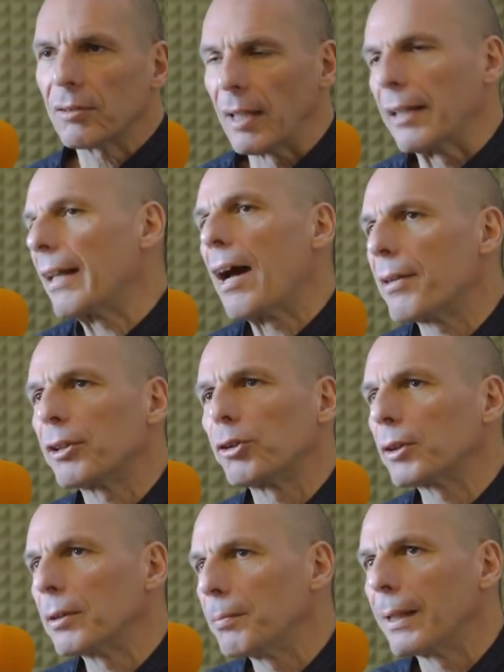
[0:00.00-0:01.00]
Now they're
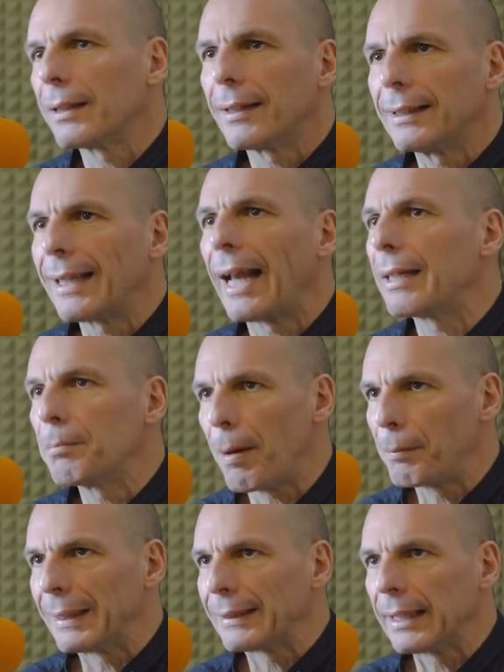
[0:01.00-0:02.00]
talking about the Italian
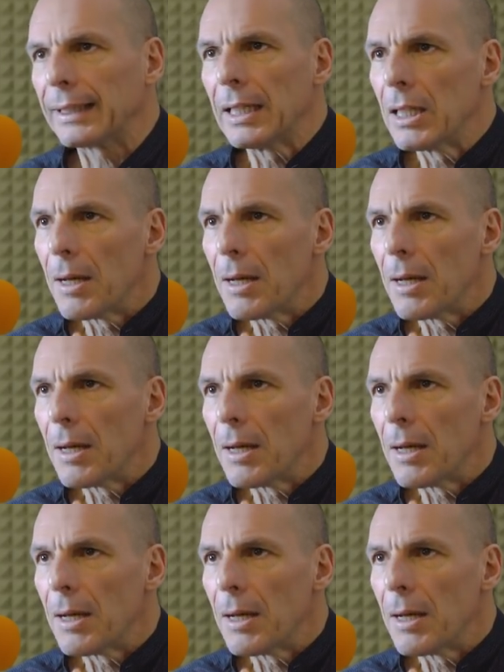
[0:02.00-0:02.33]
public debt.